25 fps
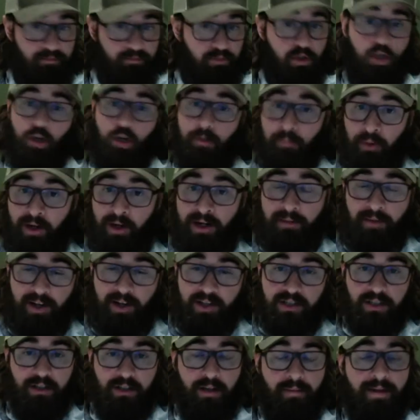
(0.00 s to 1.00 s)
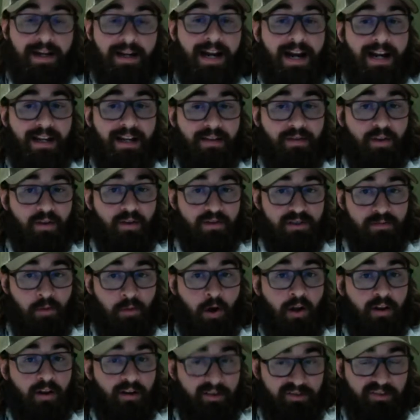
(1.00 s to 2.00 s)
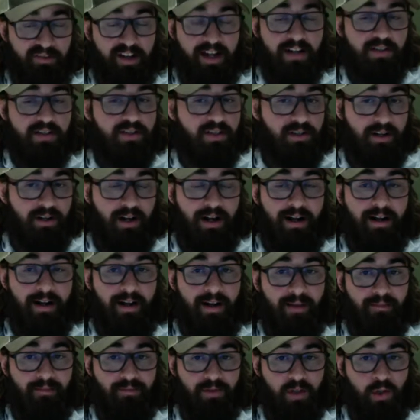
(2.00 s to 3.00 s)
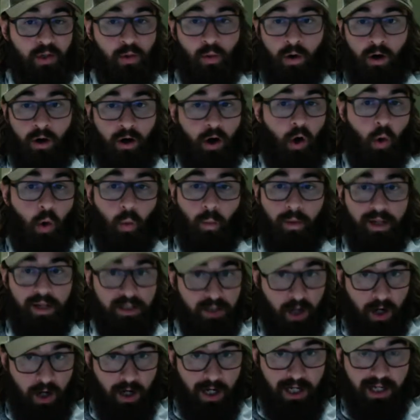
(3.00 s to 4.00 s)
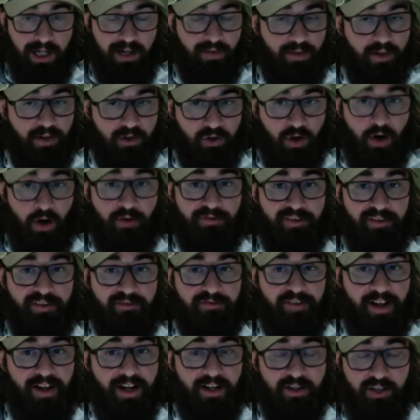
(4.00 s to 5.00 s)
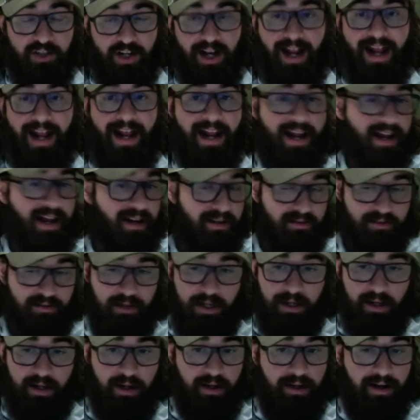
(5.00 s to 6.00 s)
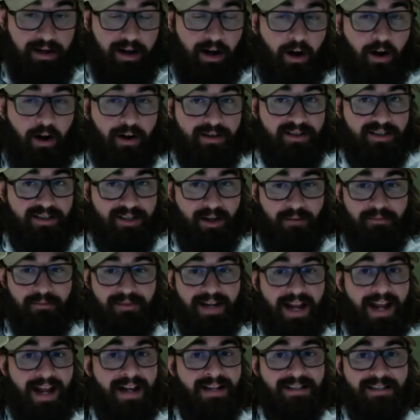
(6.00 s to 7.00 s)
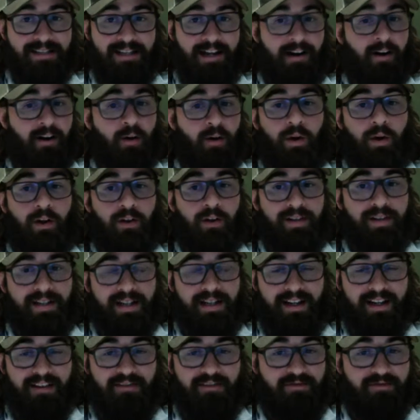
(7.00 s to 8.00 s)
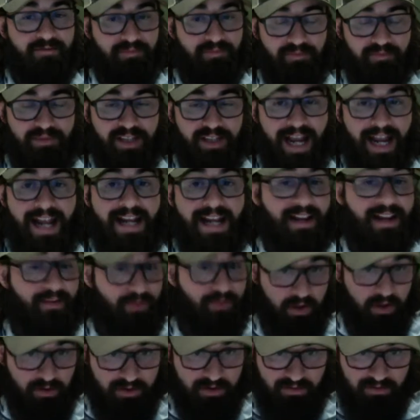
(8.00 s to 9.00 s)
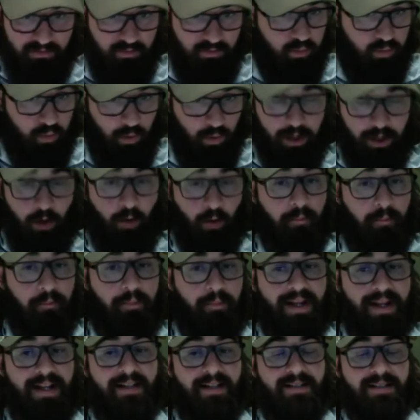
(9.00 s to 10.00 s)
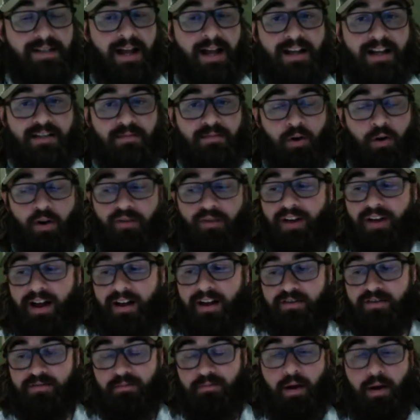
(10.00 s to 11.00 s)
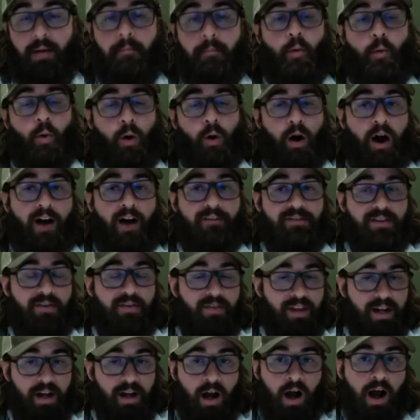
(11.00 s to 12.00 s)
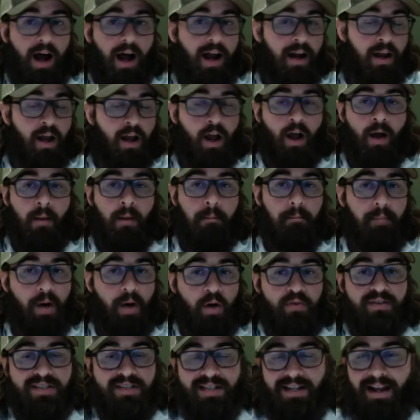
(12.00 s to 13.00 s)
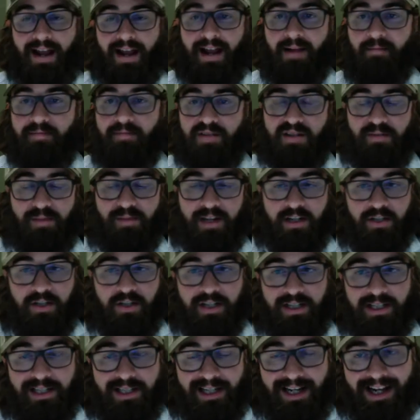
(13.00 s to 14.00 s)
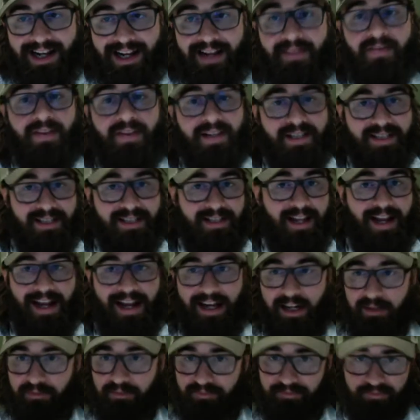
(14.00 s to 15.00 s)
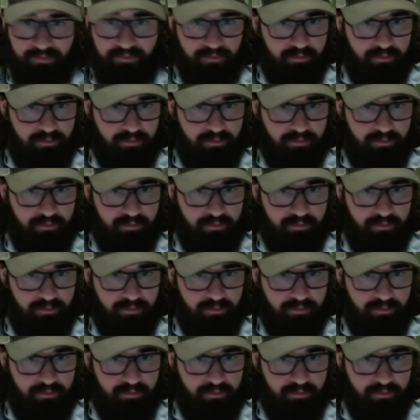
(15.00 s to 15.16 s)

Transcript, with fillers: you're pretty much eliminating those smaller fish. Um, you are only targeting the trophy fish. And on some days, they are willing to give take at those real big size profiles. But more often than not, most game species in the state